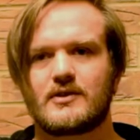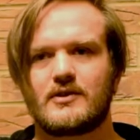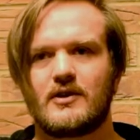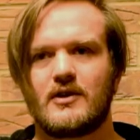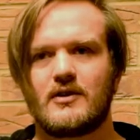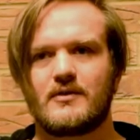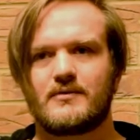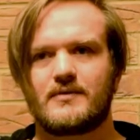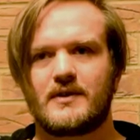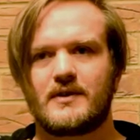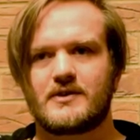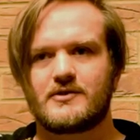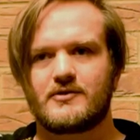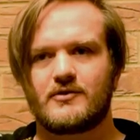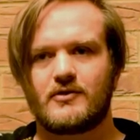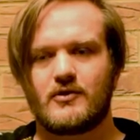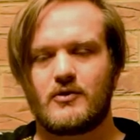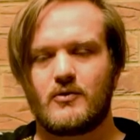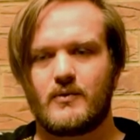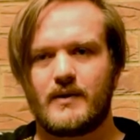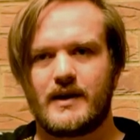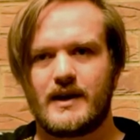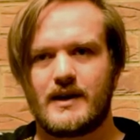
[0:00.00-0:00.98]
they took an odd
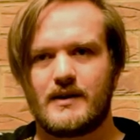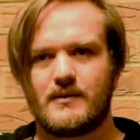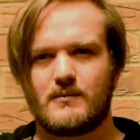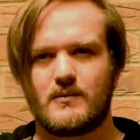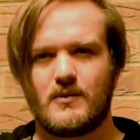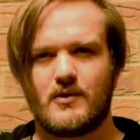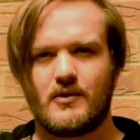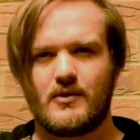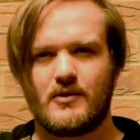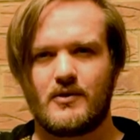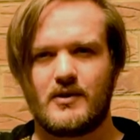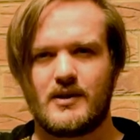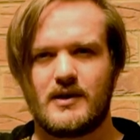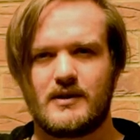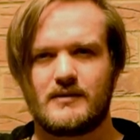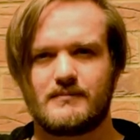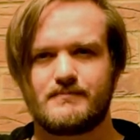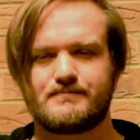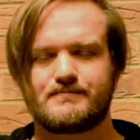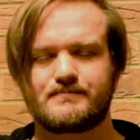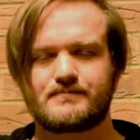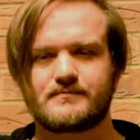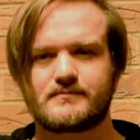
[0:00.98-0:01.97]
feature away
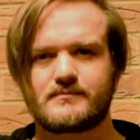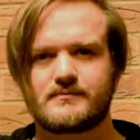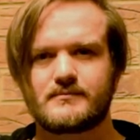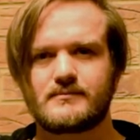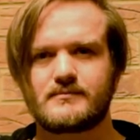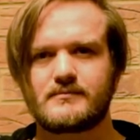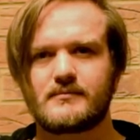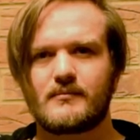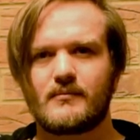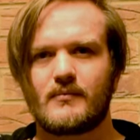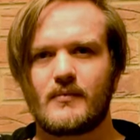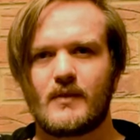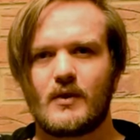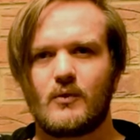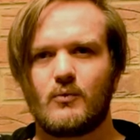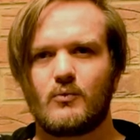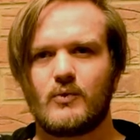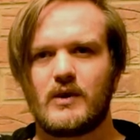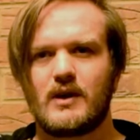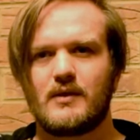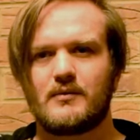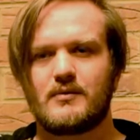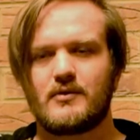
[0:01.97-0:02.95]
where
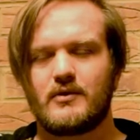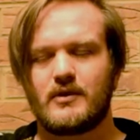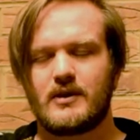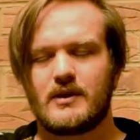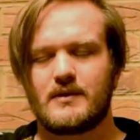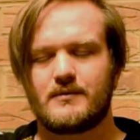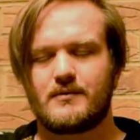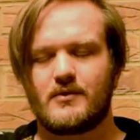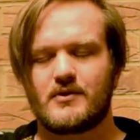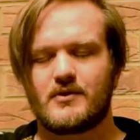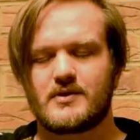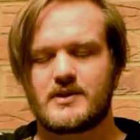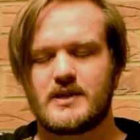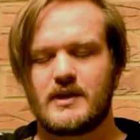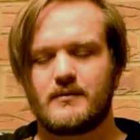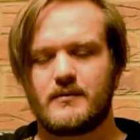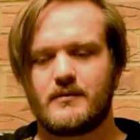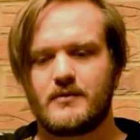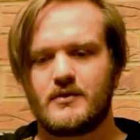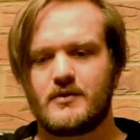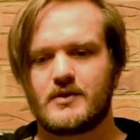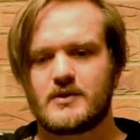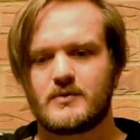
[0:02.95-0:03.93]
whenever in the first
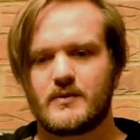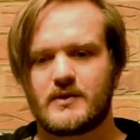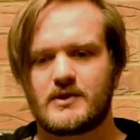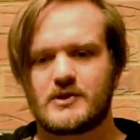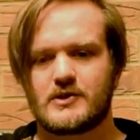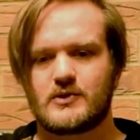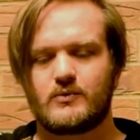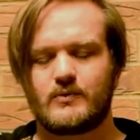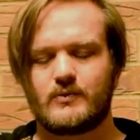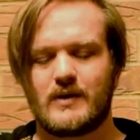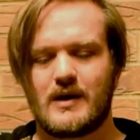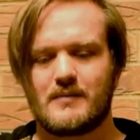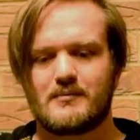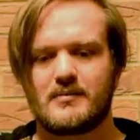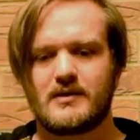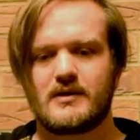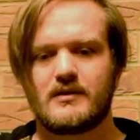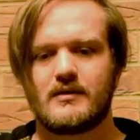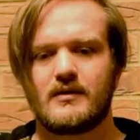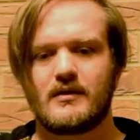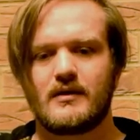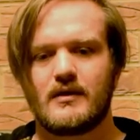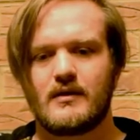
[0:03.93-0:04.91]
game, if you switch your
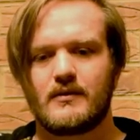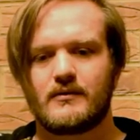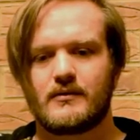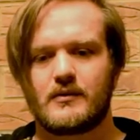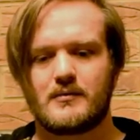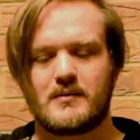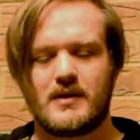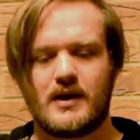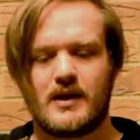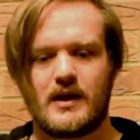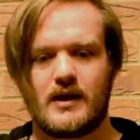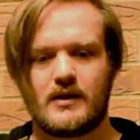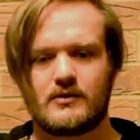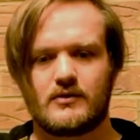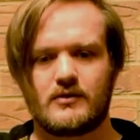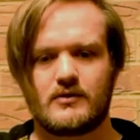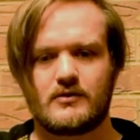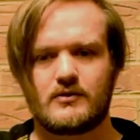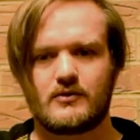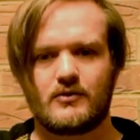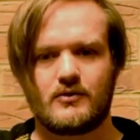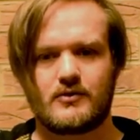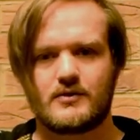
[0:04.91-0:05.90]
weapon from a
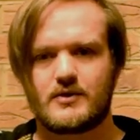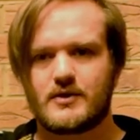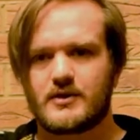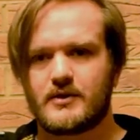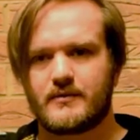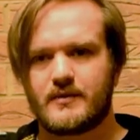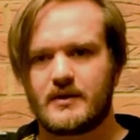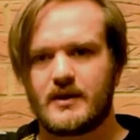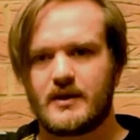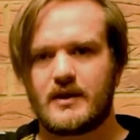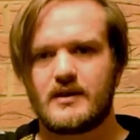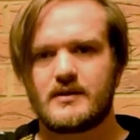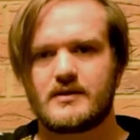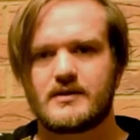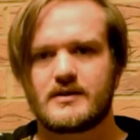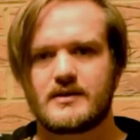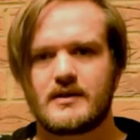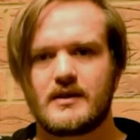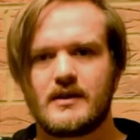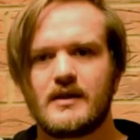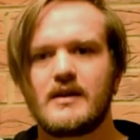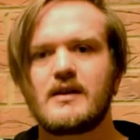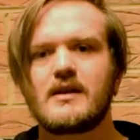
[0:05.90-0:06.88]
handgun or to something
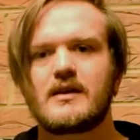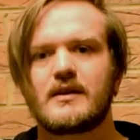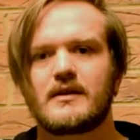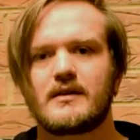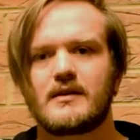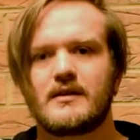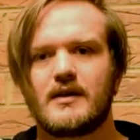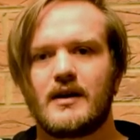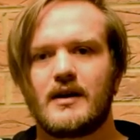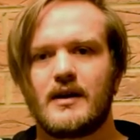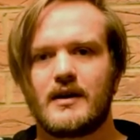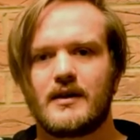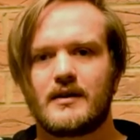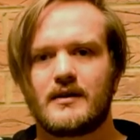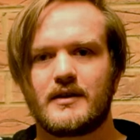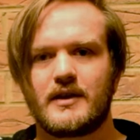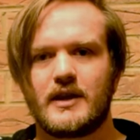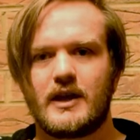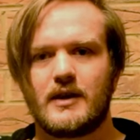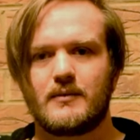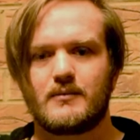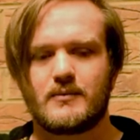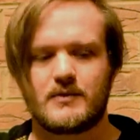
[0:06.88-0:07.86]
else,
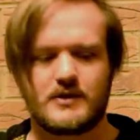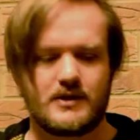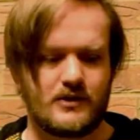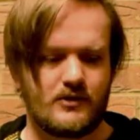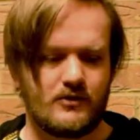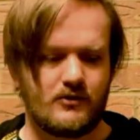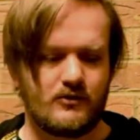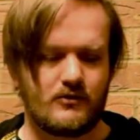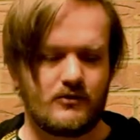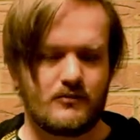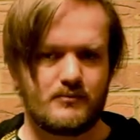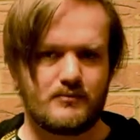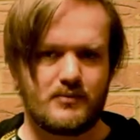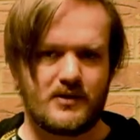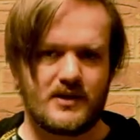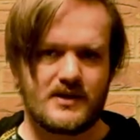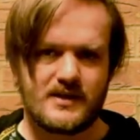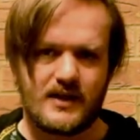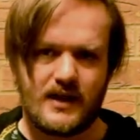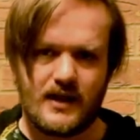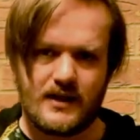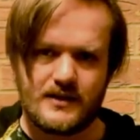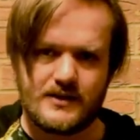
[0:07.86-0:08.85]
Gabe would, you know,
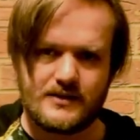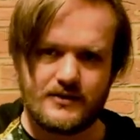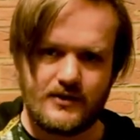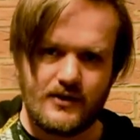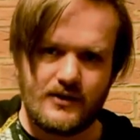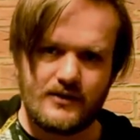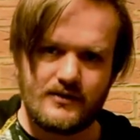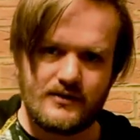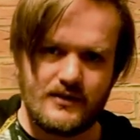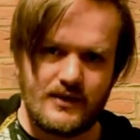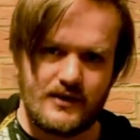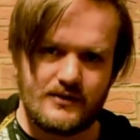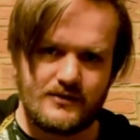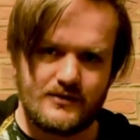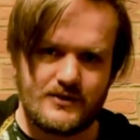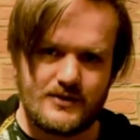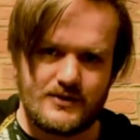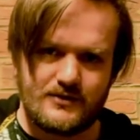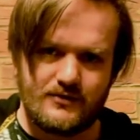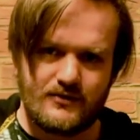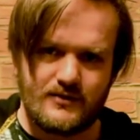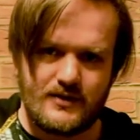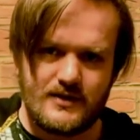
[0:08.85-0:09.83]
put his hands down
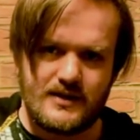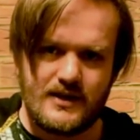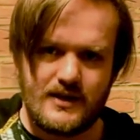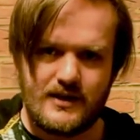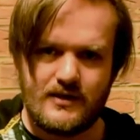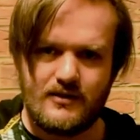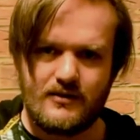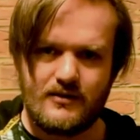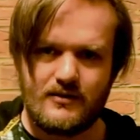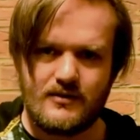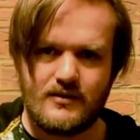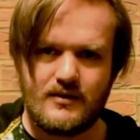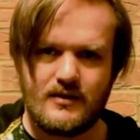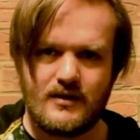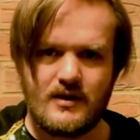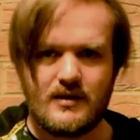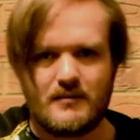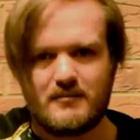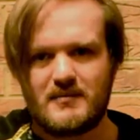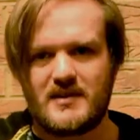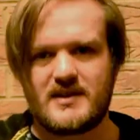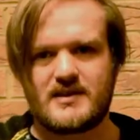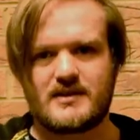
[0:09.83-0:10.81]
and just do this here.
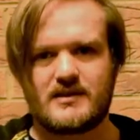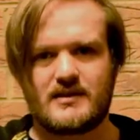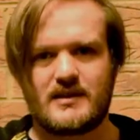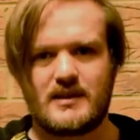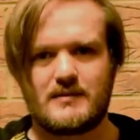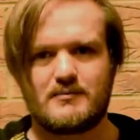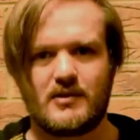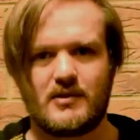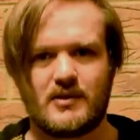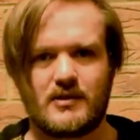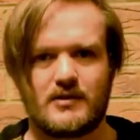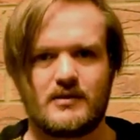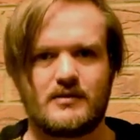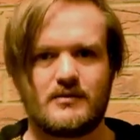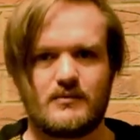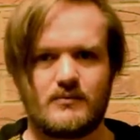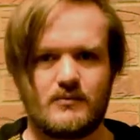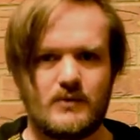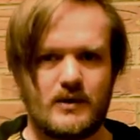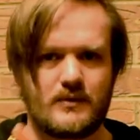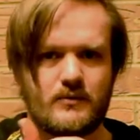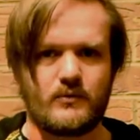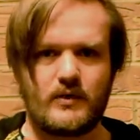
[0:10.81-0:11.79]
Basically
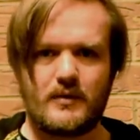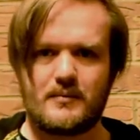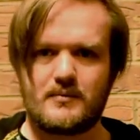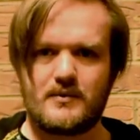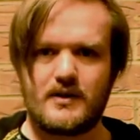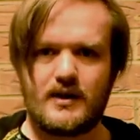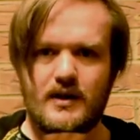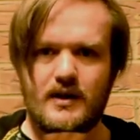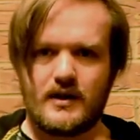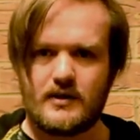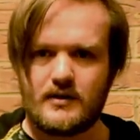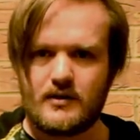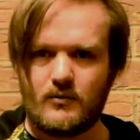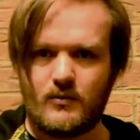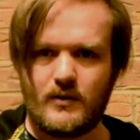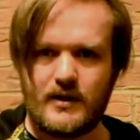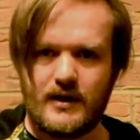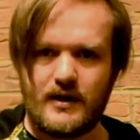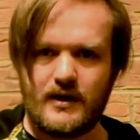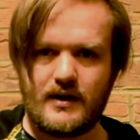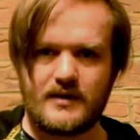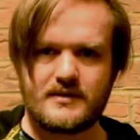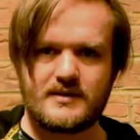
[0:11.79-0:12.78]
putting whatever weapon you had
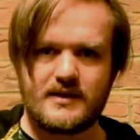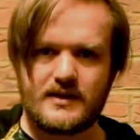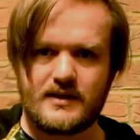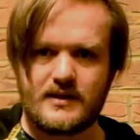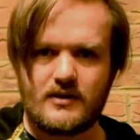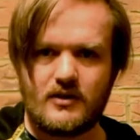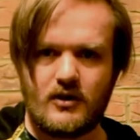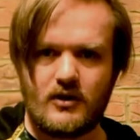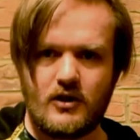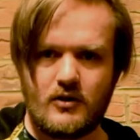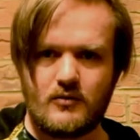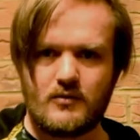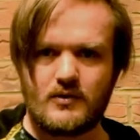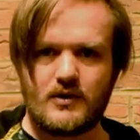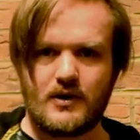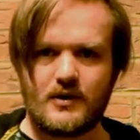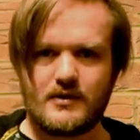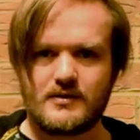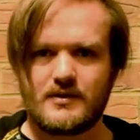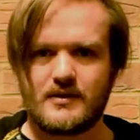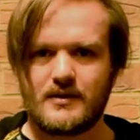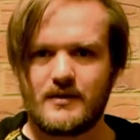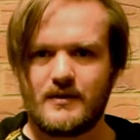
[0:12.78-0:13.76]
away and taking another
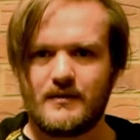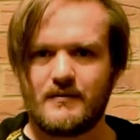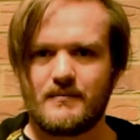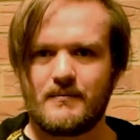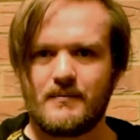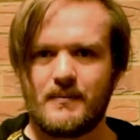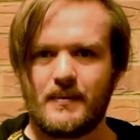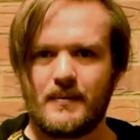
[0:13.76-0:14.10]
one out.